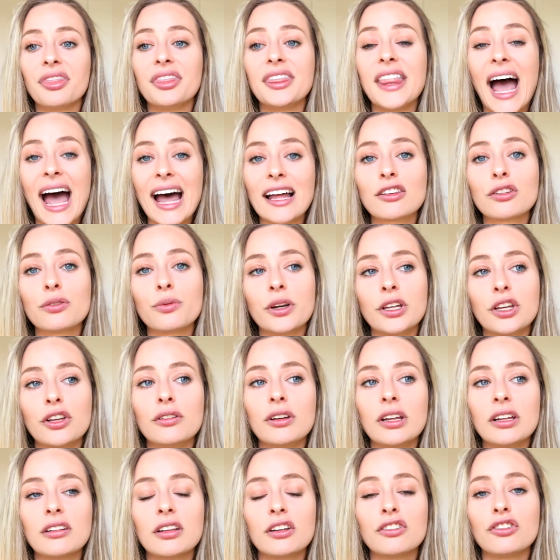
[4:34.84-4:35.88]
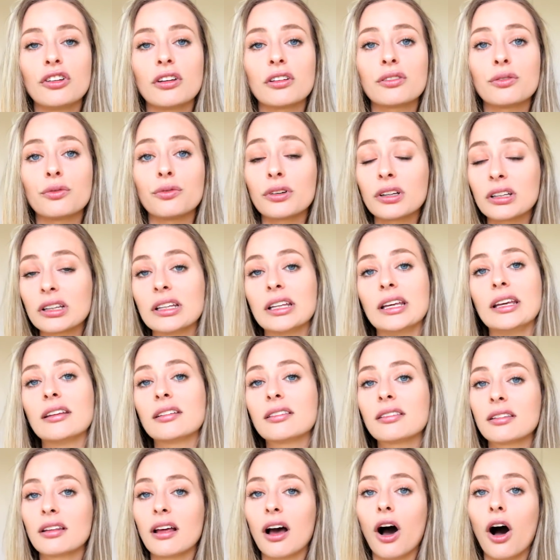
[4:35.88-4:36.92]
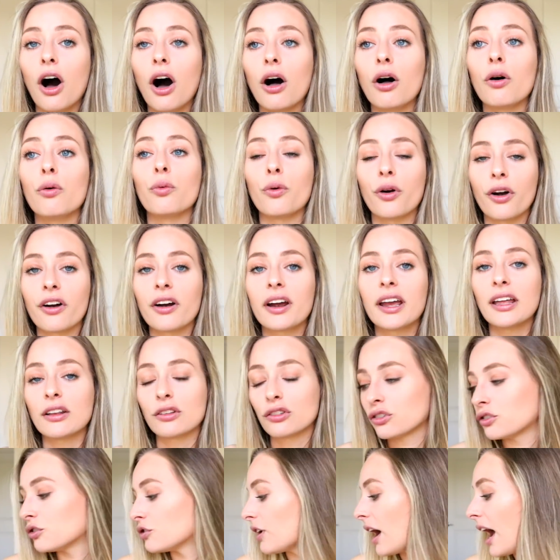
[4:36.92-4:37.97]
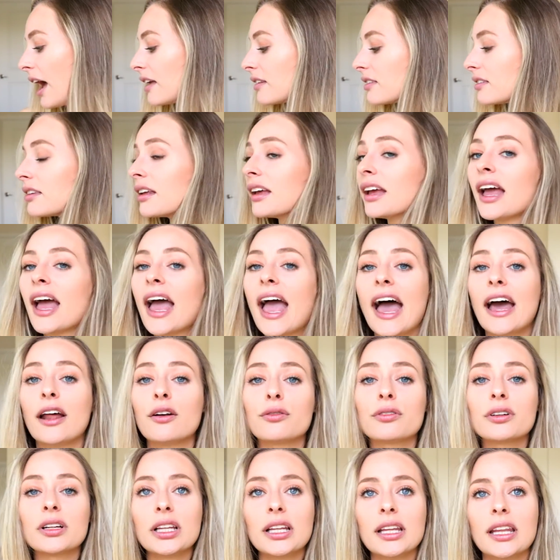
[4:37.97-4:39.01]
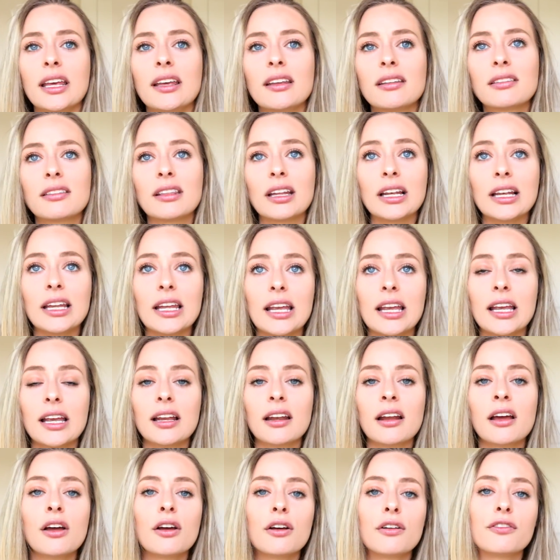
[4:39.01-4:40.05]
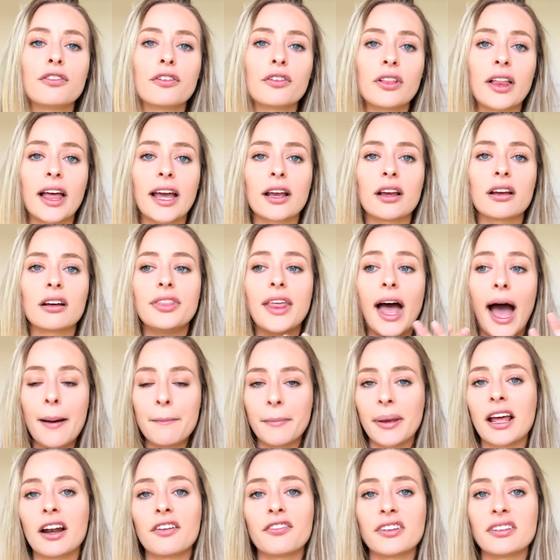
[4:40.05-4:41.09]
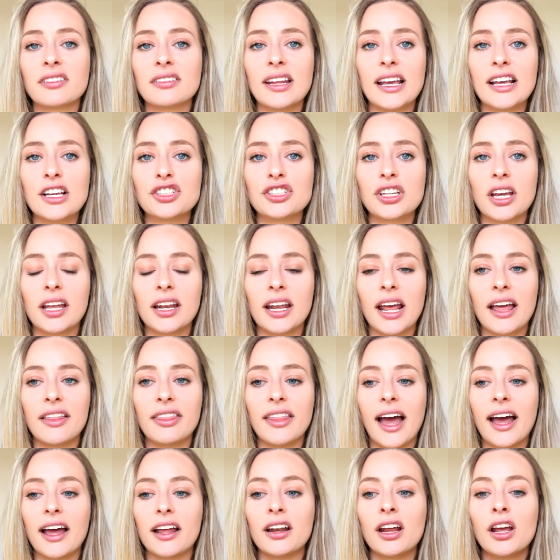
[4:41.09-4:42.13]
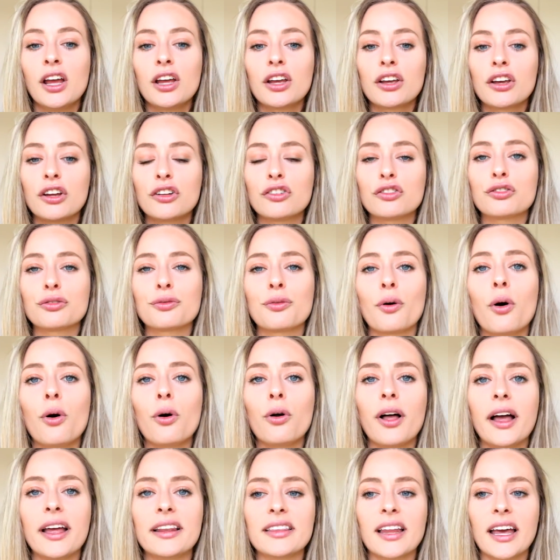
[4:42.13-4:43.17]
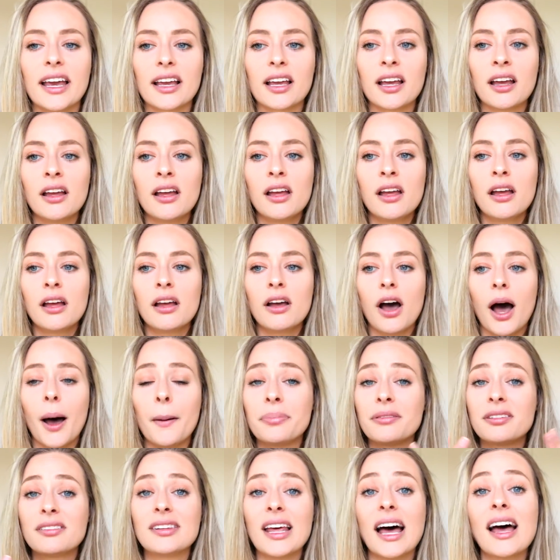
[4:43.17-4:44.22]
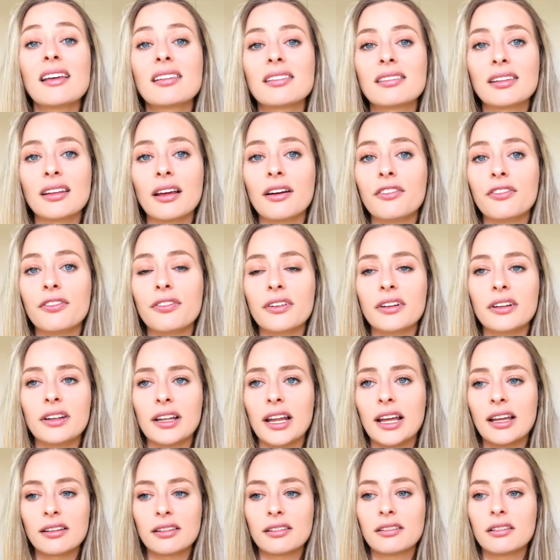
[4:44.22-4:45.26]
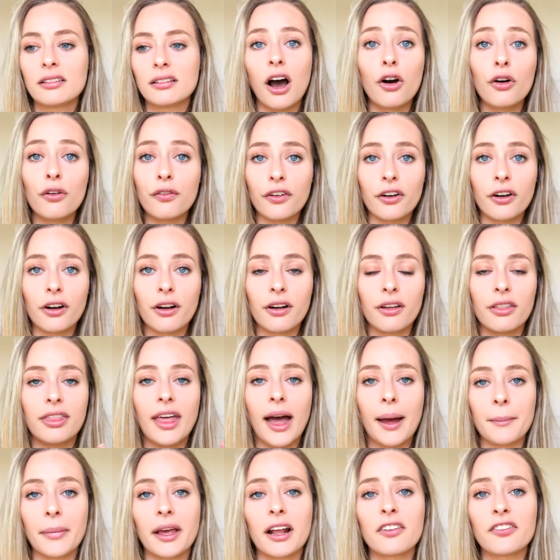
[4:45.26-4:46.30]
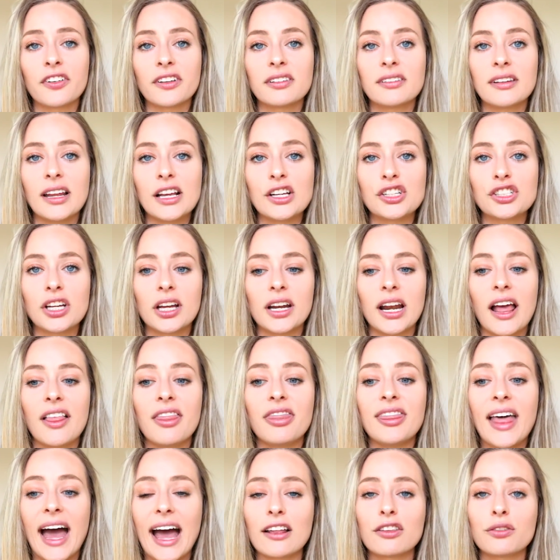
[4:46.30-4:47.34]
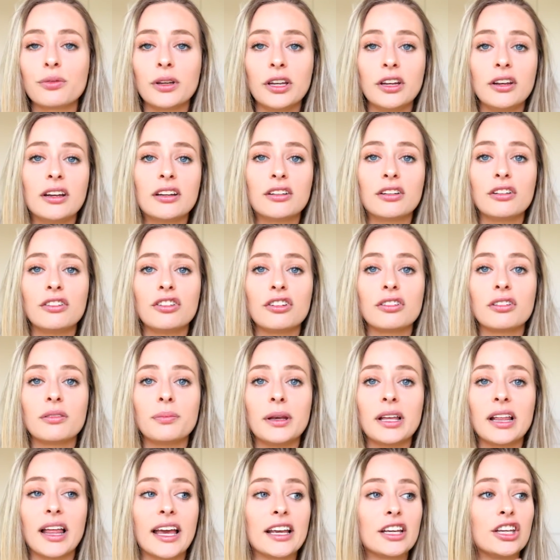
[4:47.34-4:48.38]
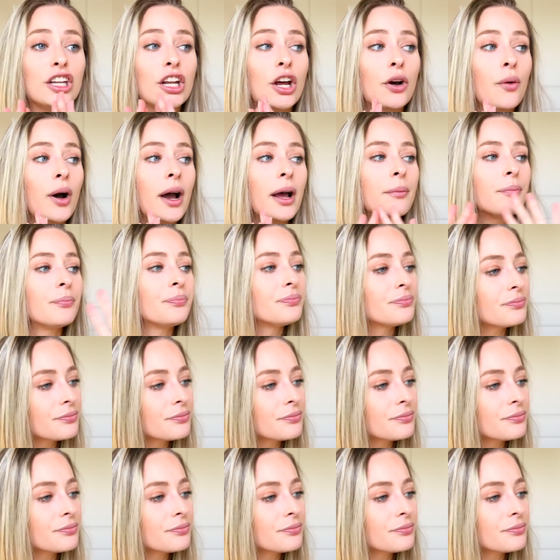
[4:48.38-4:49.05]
that's when you need to just release all worry and stress and release the need for like that manifestation and that control and like obsessiveness over that manifestation. And that's when you need to just be like, you know what,